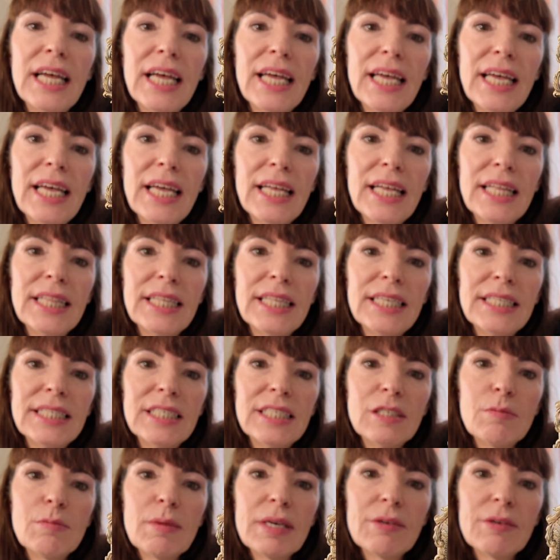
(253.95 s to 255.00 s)
and this
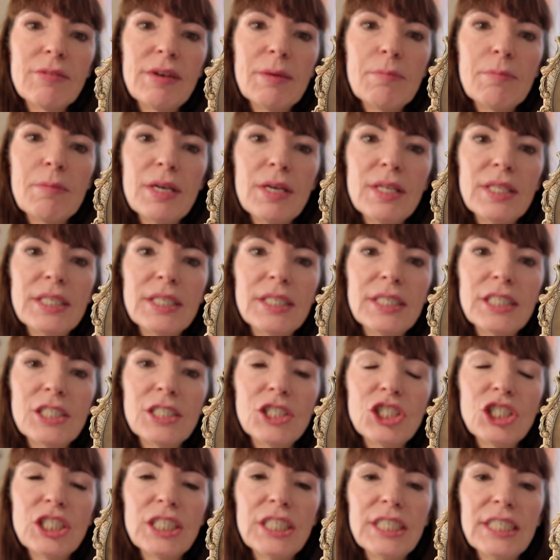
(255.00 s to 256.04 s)
is my grandmother.
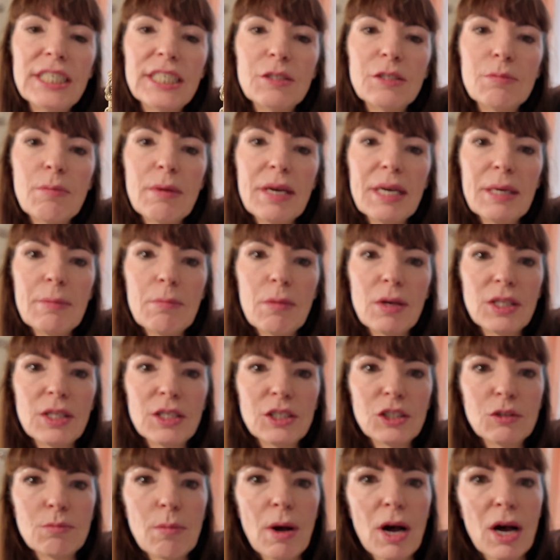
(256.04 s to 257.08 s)
She is my
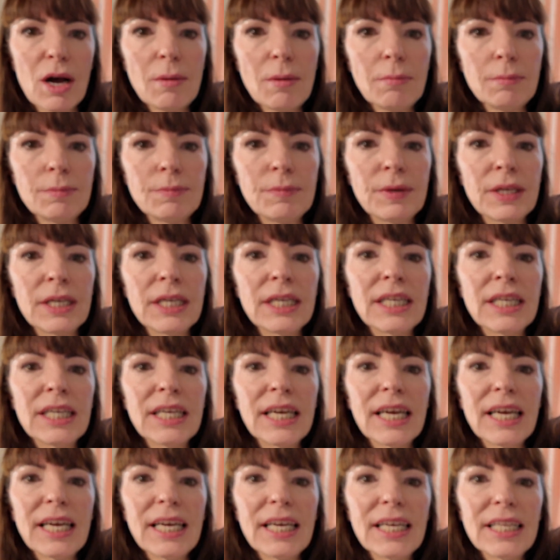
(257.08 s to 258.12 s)
mother's mom.
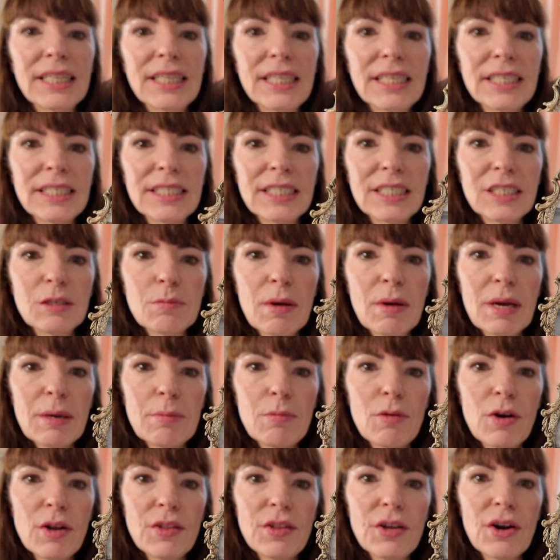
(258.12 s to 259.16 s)
And this is my
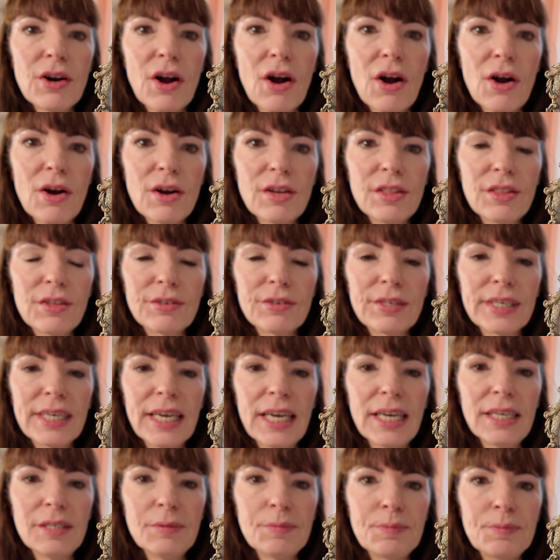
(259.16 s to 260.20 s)
brother Arthur
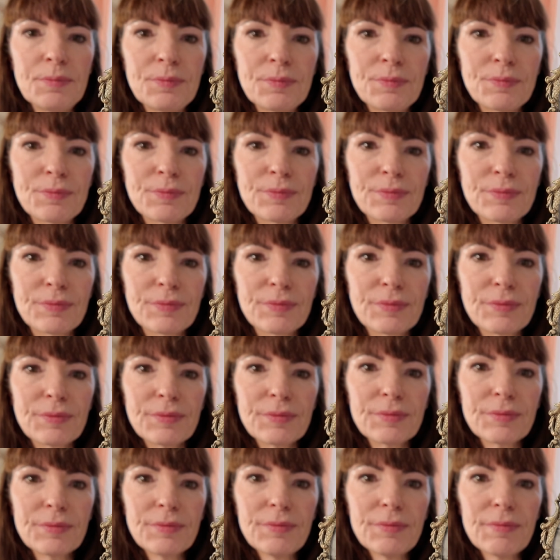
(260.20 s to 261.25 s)
again.
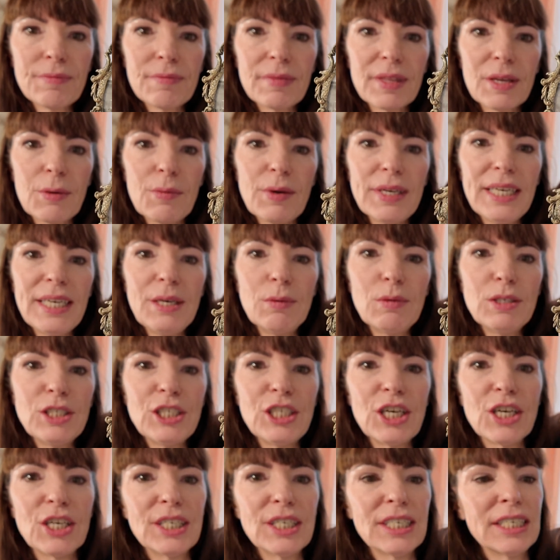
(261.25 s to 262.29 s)
When he was
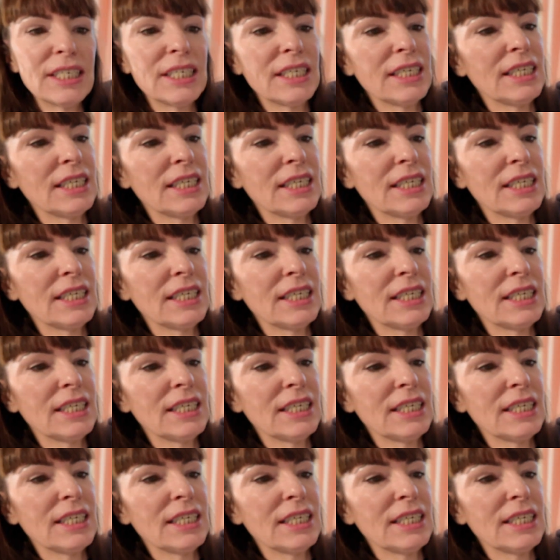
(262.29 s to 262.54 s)
young,